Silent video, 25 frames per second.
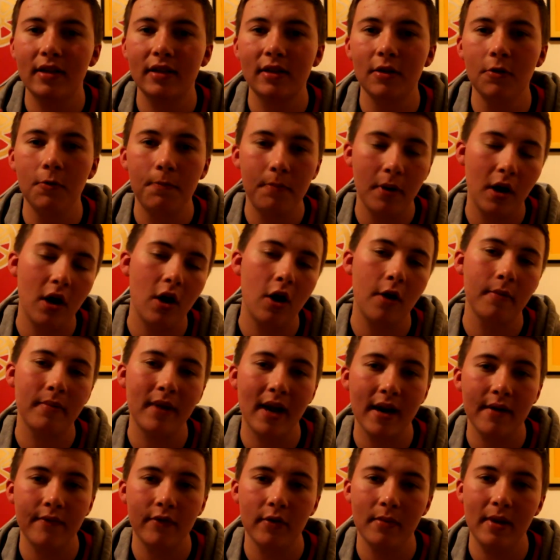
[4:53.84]
superb
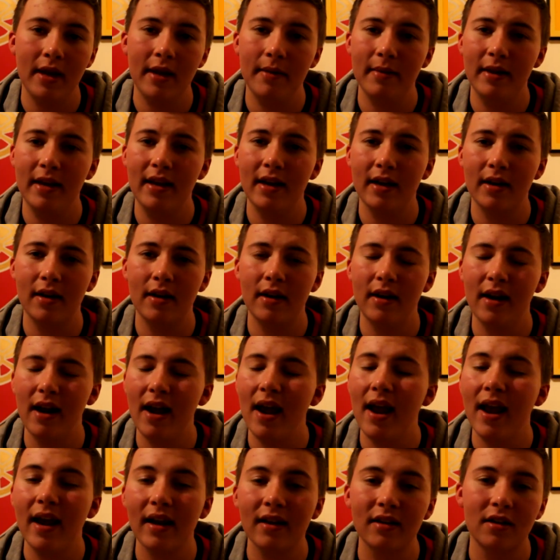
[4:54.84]
game from him. He had an
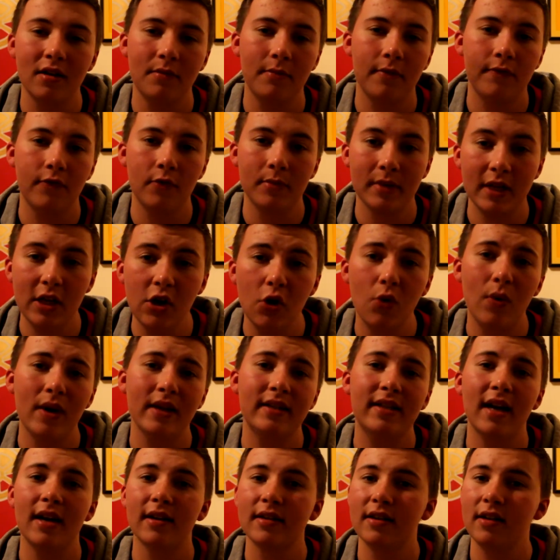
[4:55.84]
excellent performance. He always
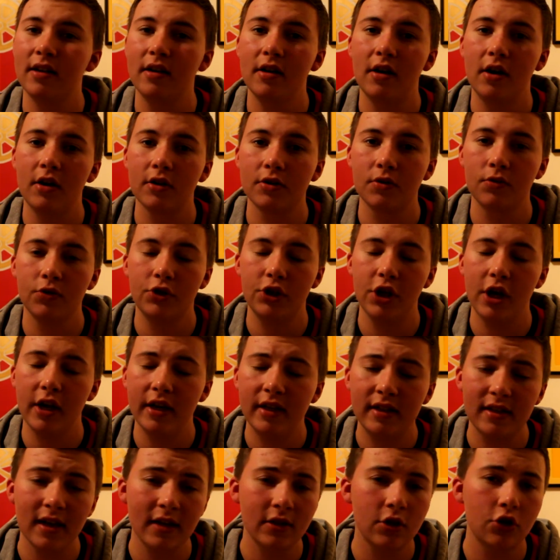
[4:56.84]
does in an Arsenal shirt.
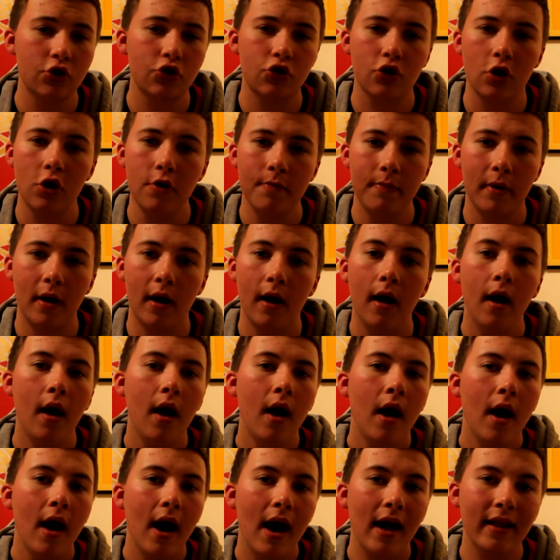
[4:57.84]
He's such a trooper.
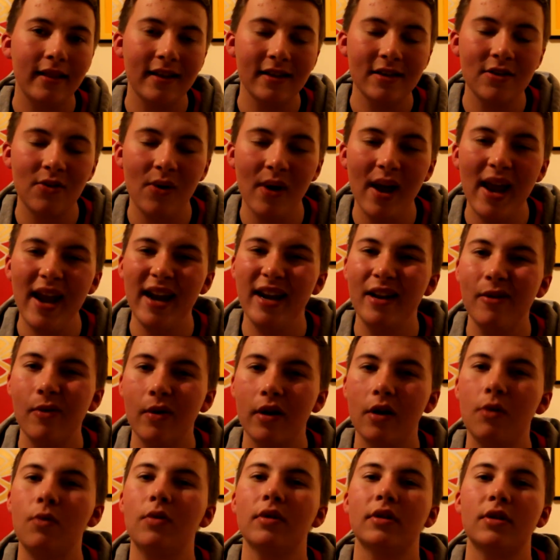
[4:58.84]
And there's not
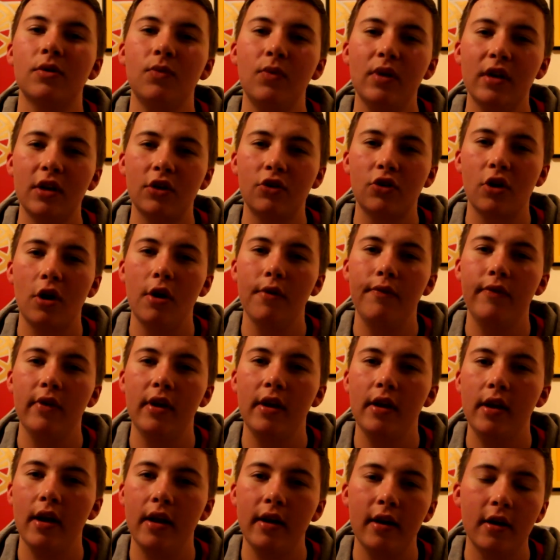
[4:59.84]
anyone I want to win a
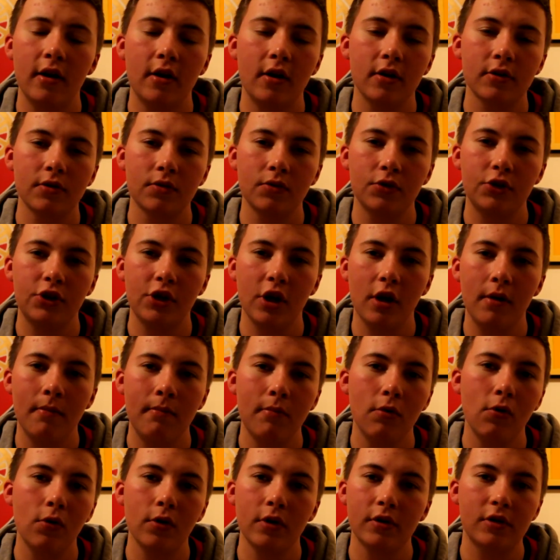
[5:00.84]
trophy in an Arsenal shirt
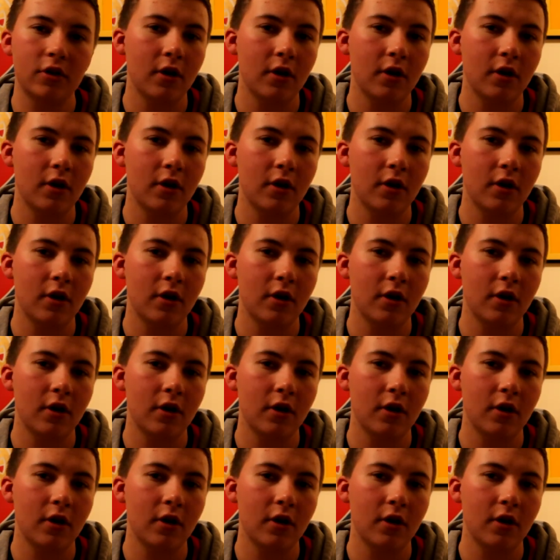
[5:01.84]
more than